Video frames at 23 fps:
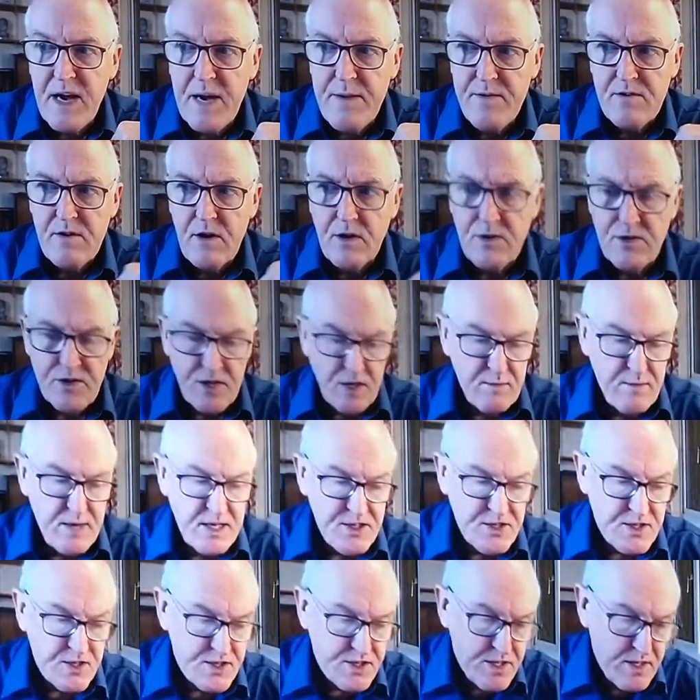paper also
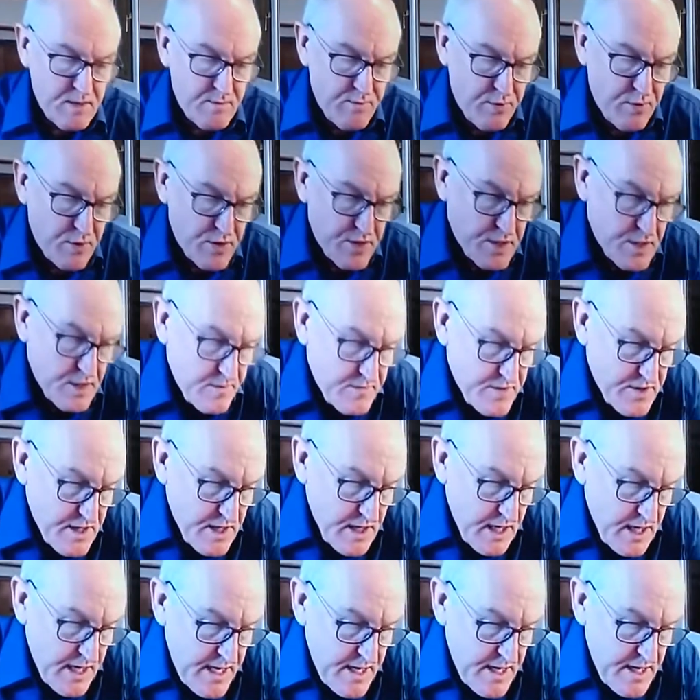mentions the importance of
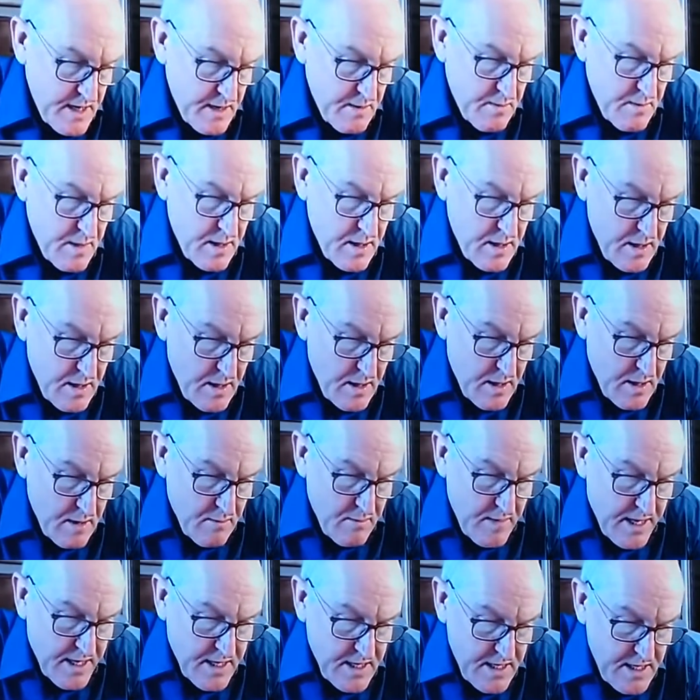selenium,
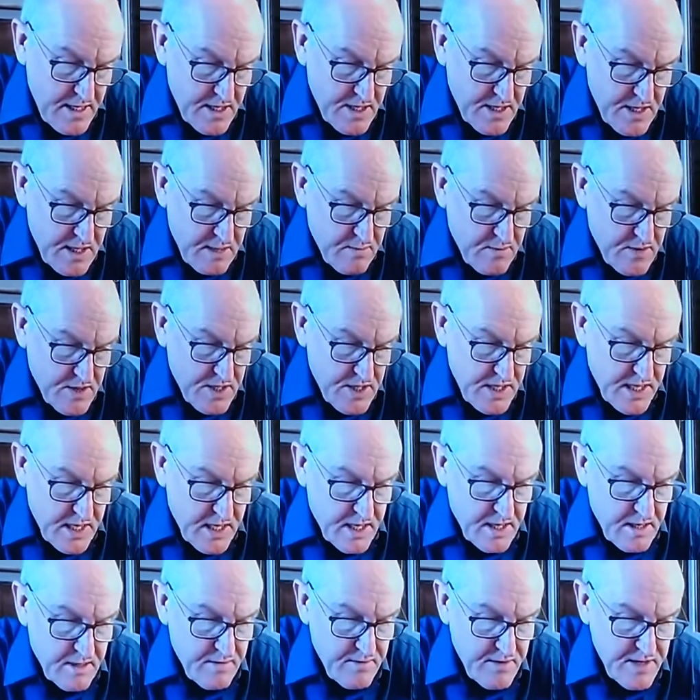magnesium,
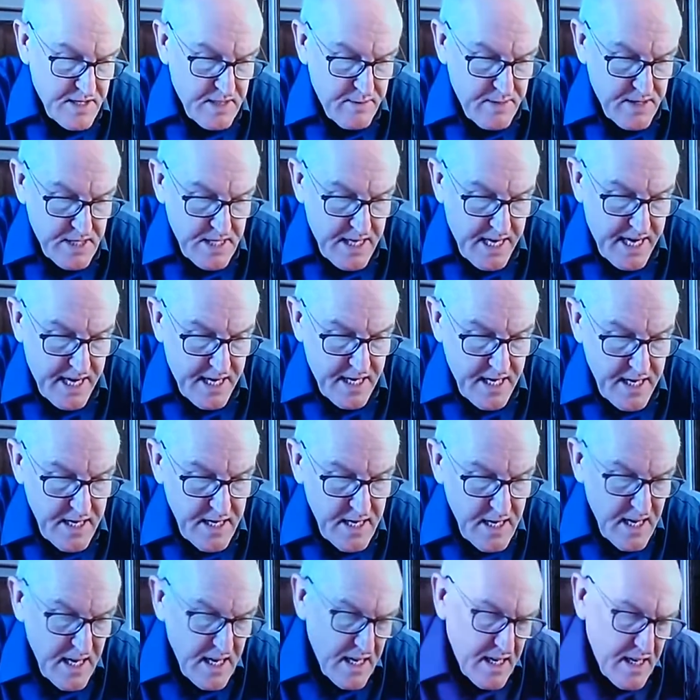zinc, vitamins A and
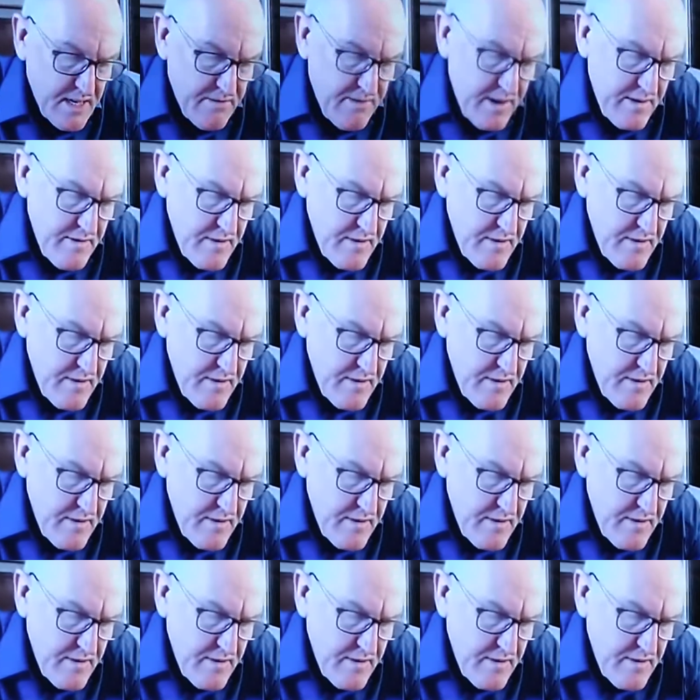E. You're